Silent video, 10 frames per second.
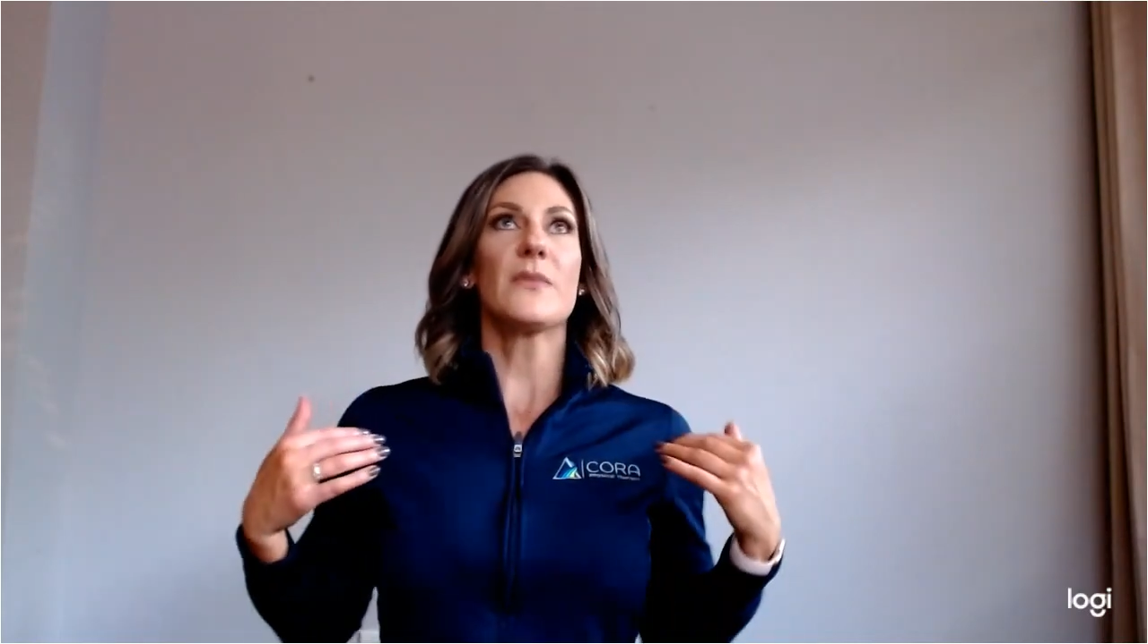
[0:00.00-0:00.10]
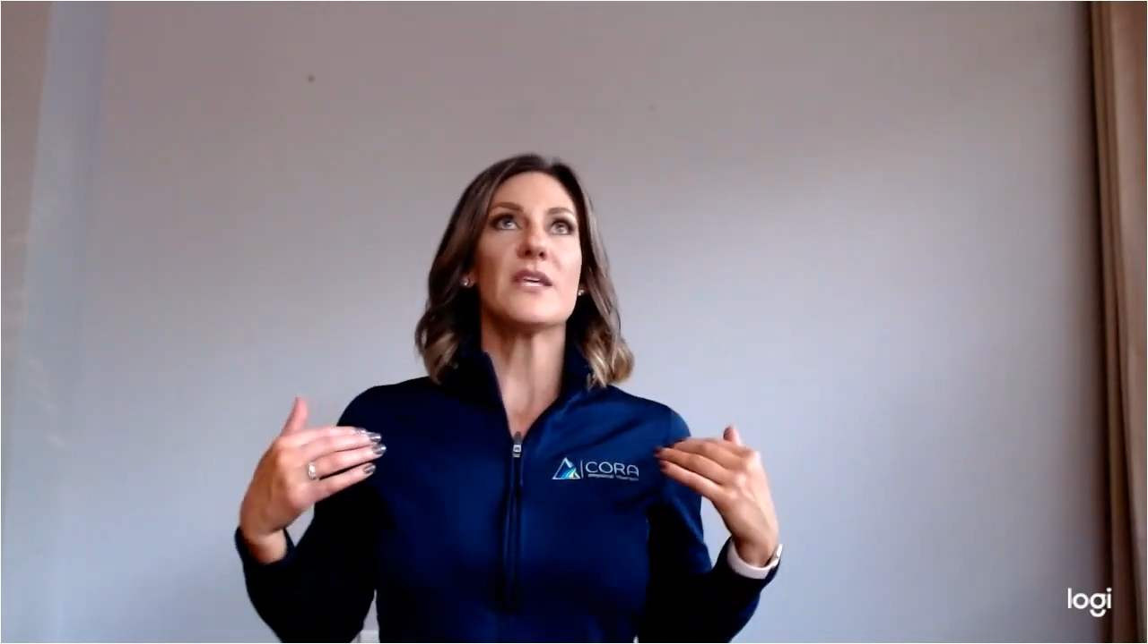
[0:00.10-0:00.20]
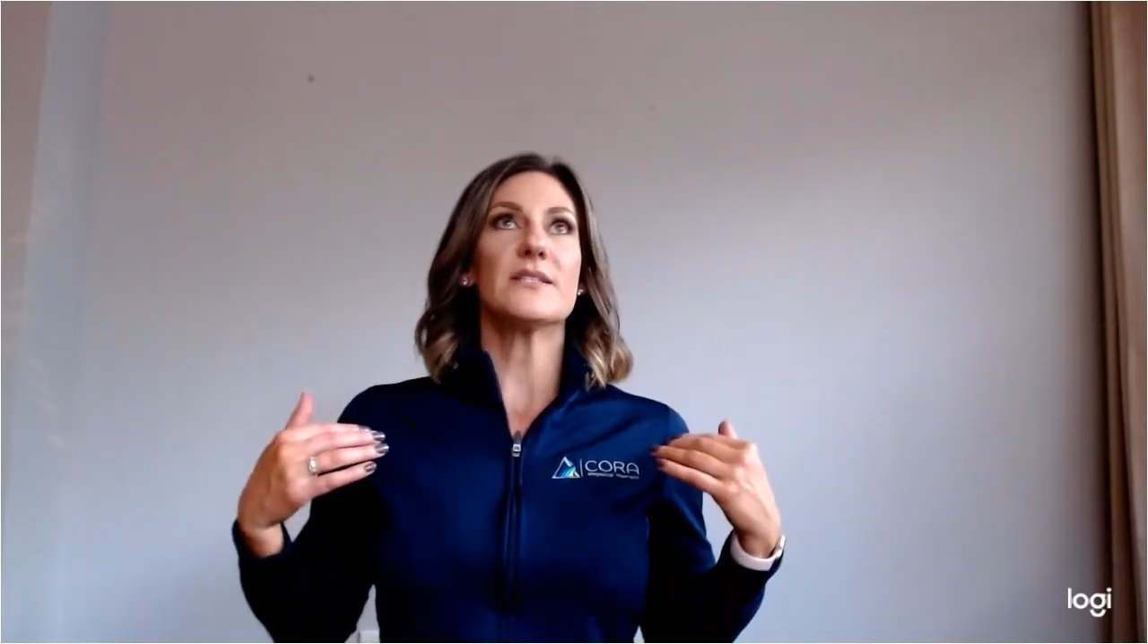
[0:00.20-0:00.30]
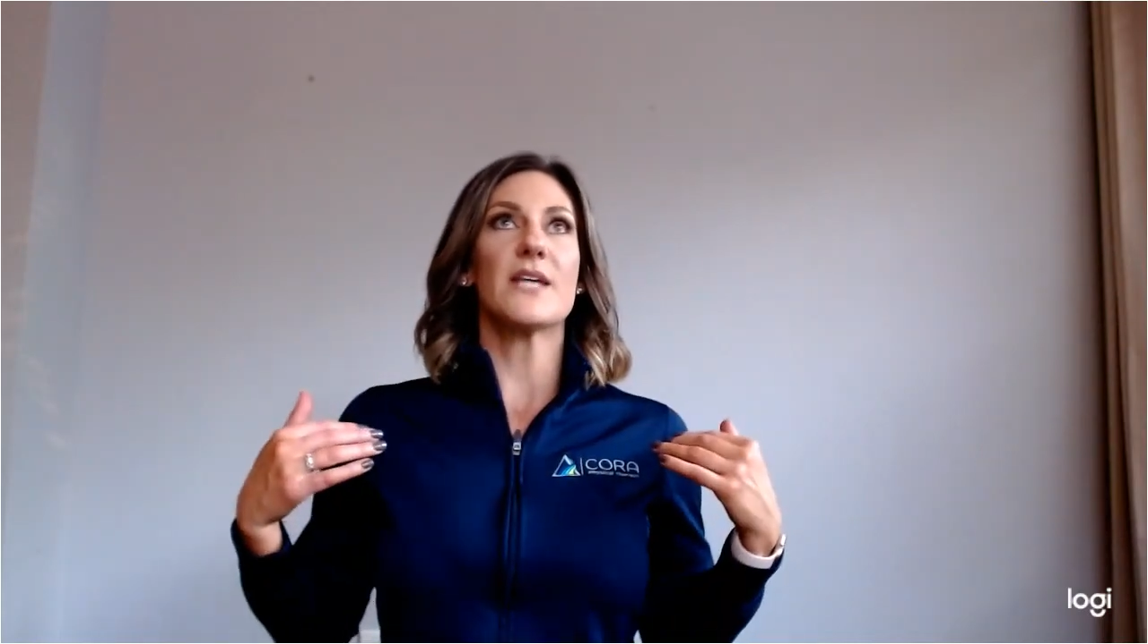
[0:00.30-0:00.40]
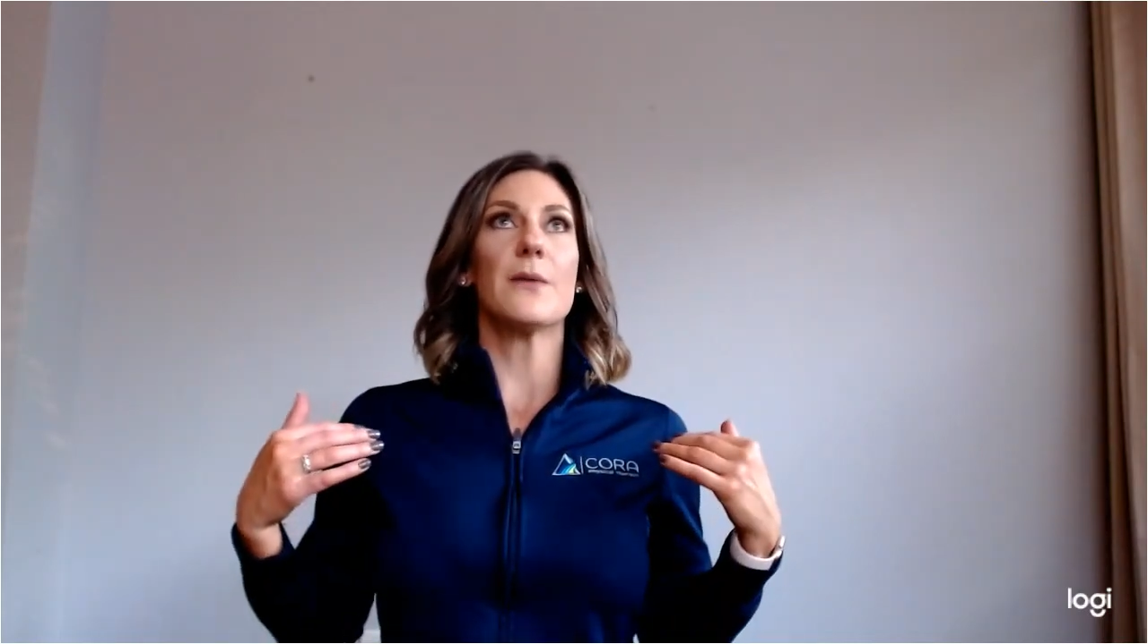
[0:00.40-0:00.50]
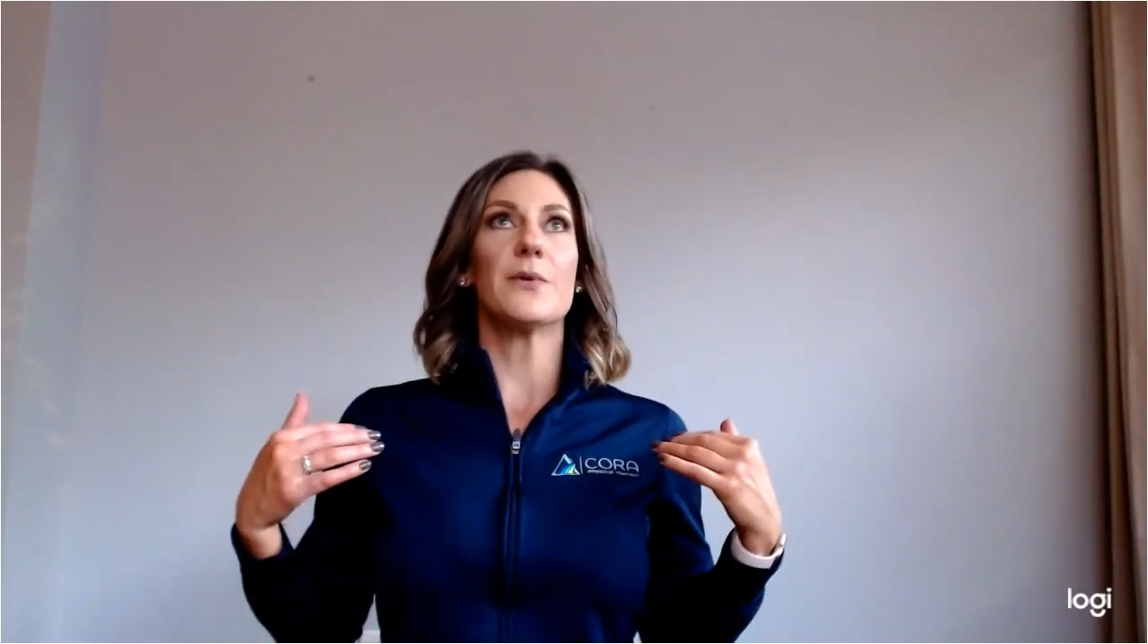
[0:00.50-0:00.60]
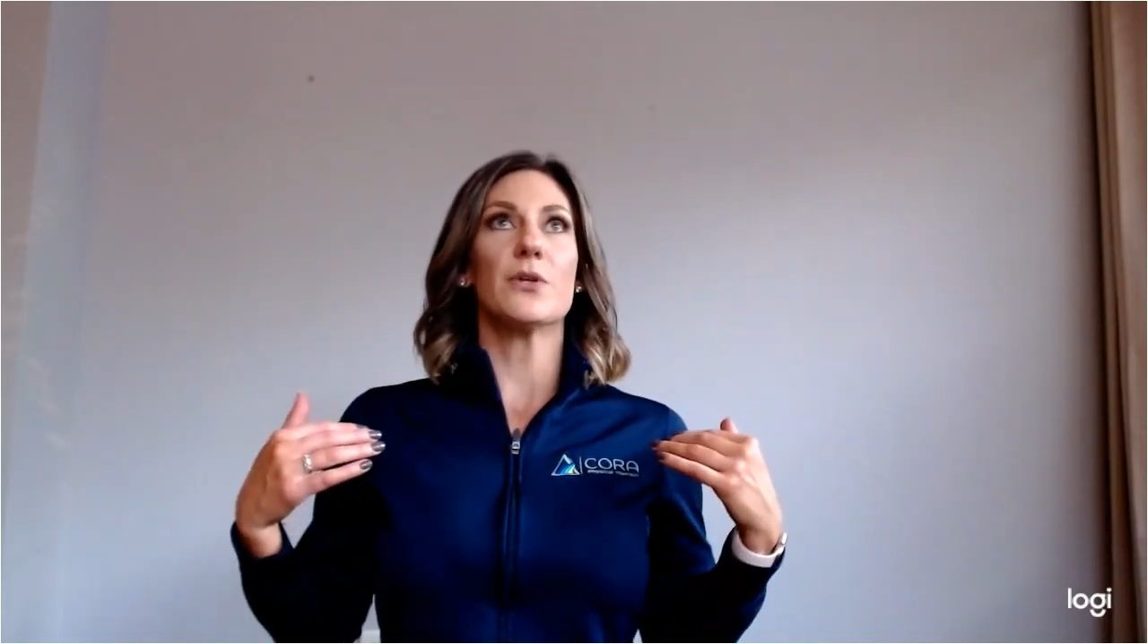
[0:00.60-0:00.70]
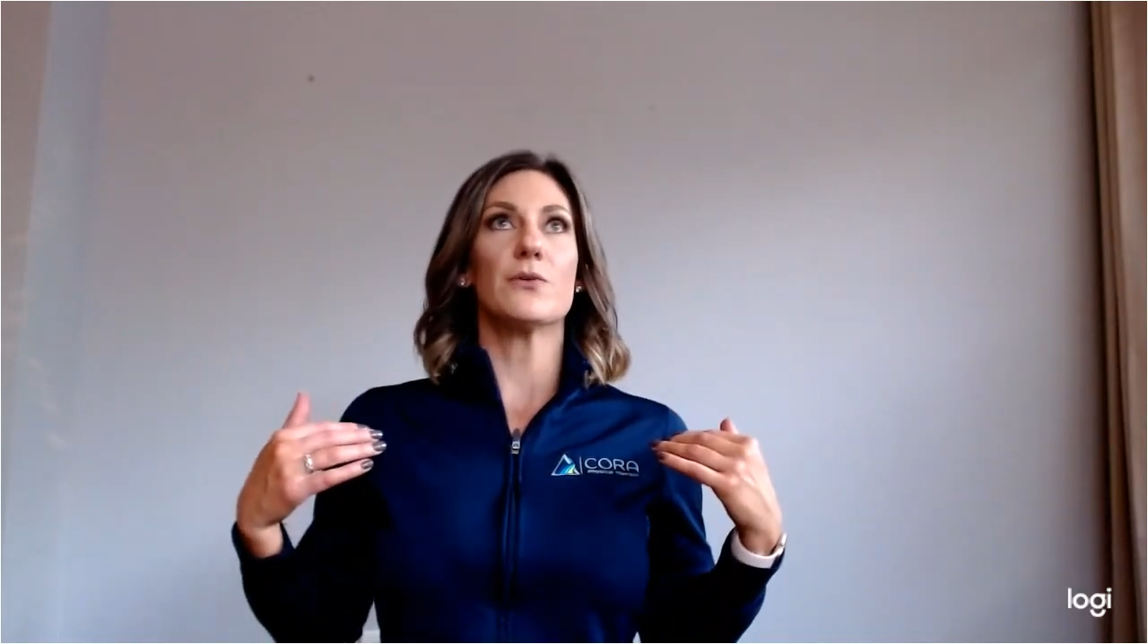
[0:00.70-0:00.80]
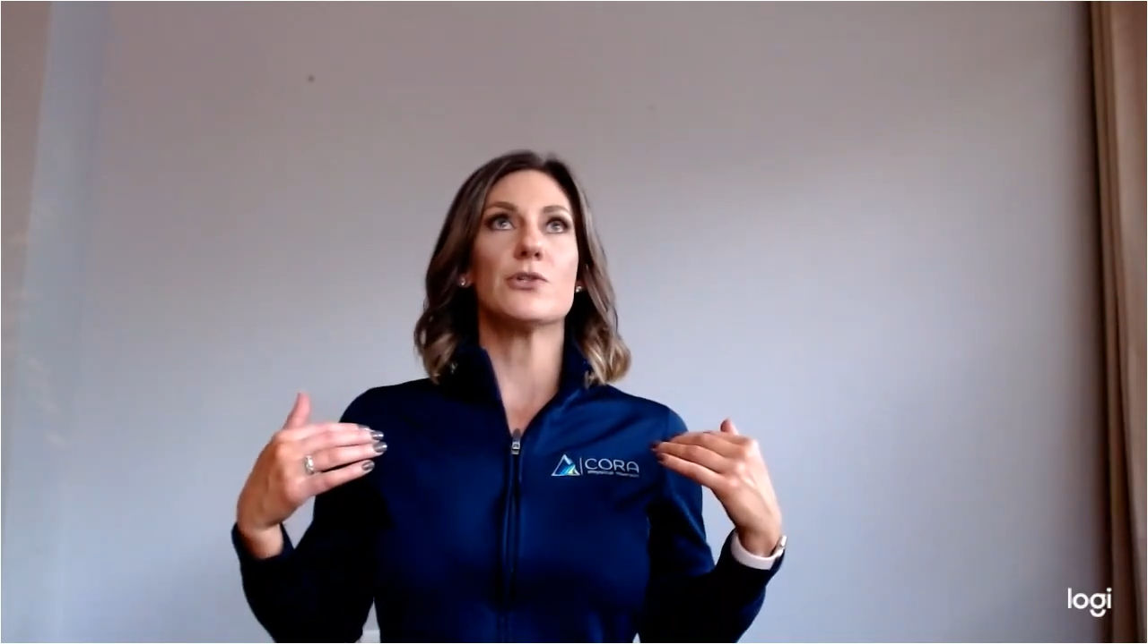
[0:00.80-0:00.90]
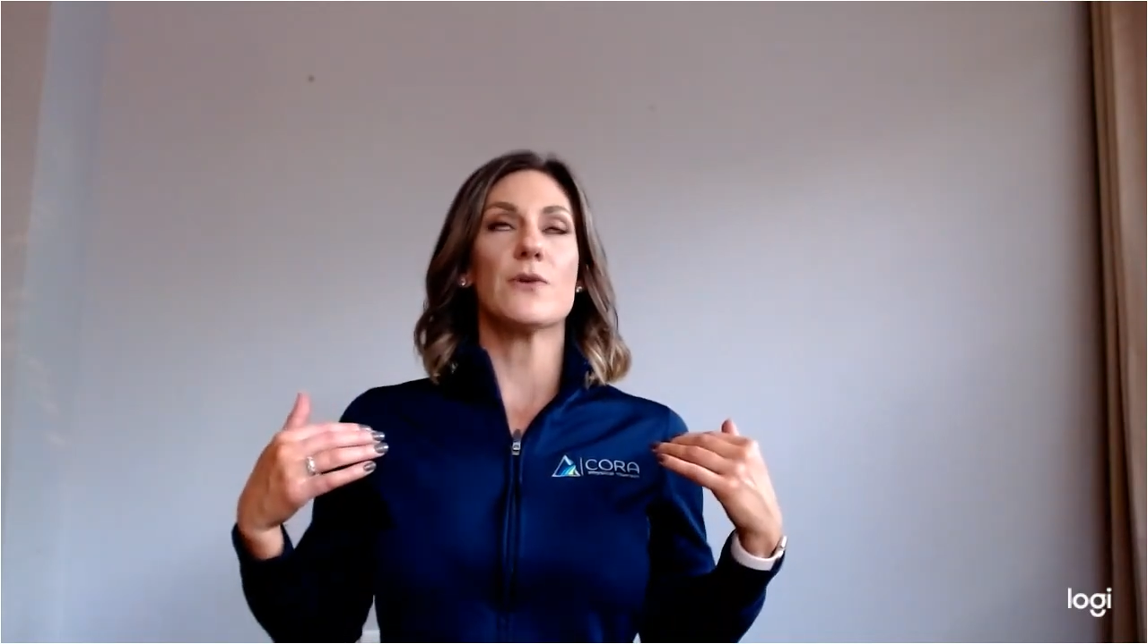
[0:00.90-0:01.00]
scapular
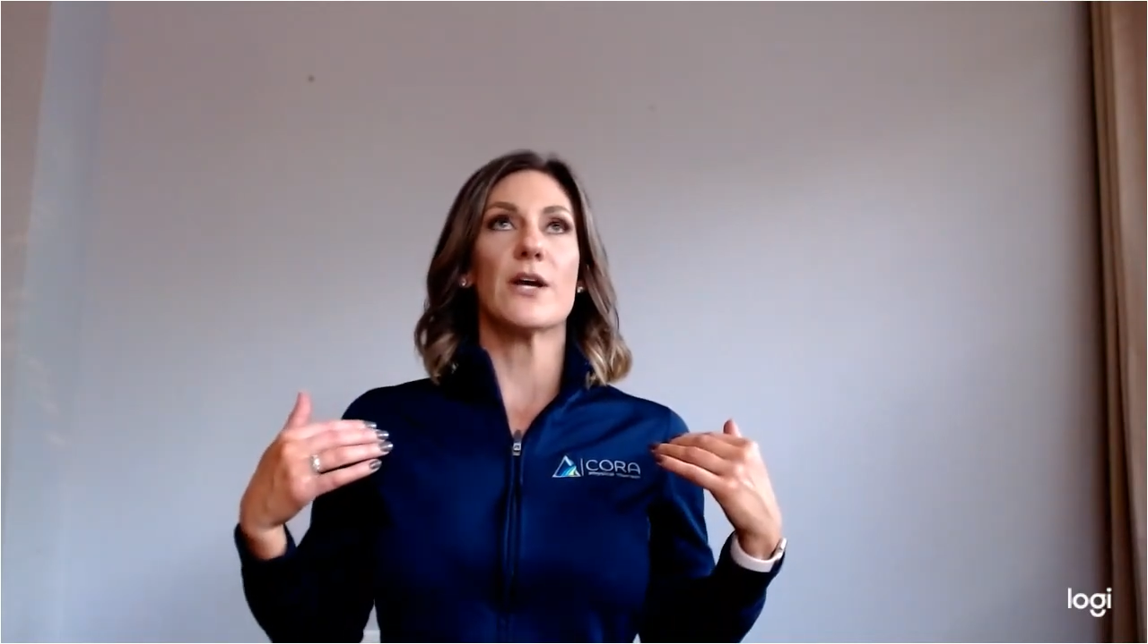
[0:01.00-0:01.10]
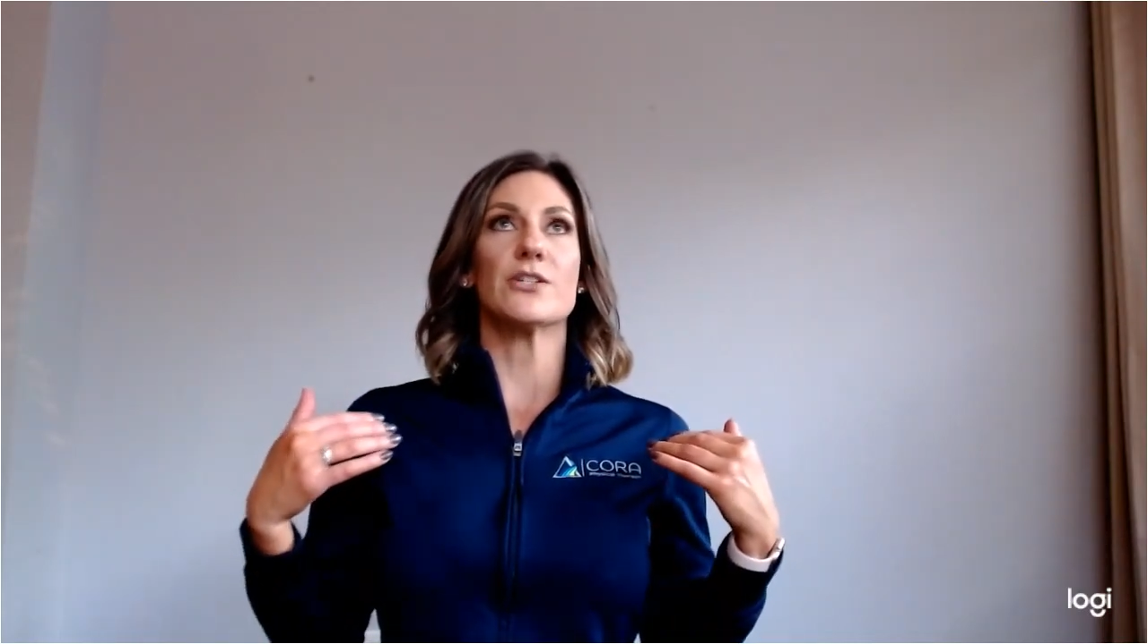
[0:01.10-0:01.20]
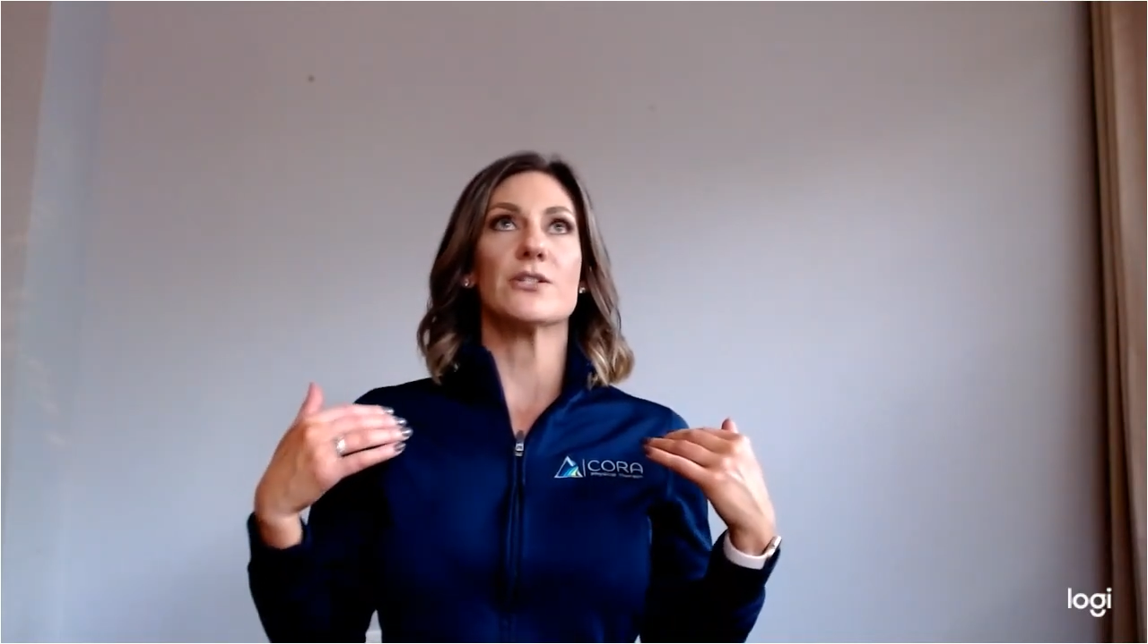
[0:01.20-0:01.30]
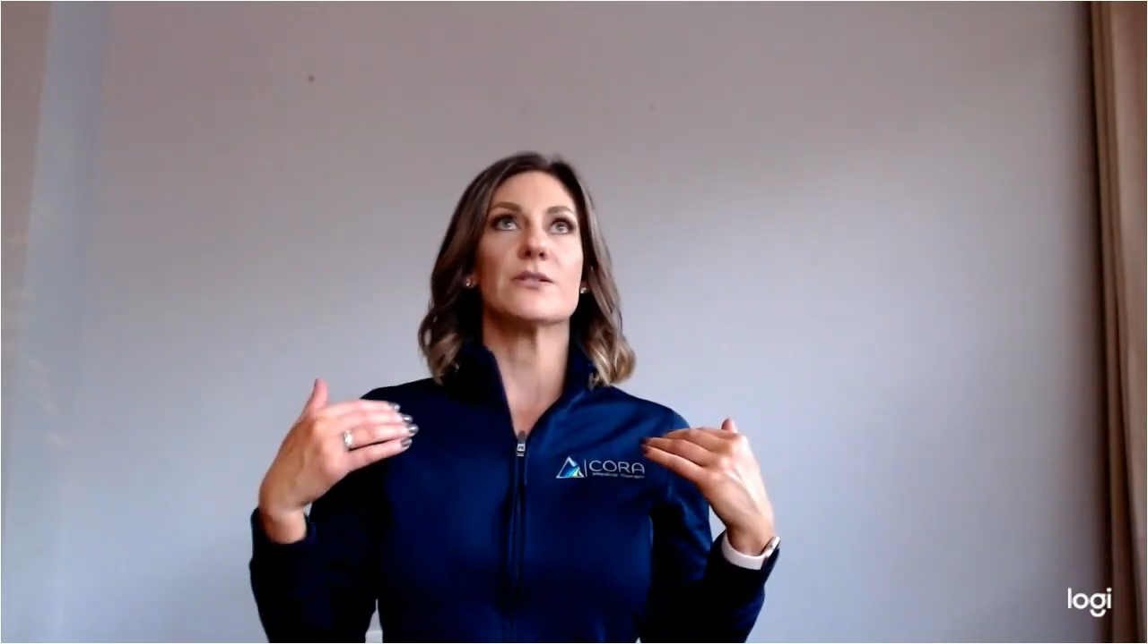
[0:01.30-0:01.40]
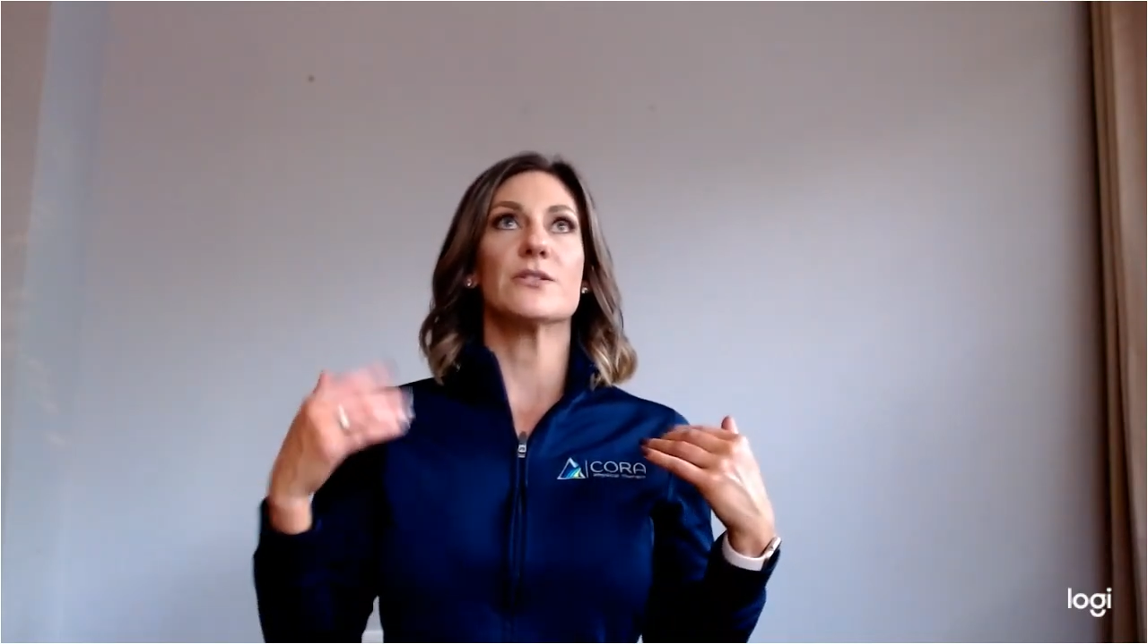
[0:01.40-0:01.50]
retraction.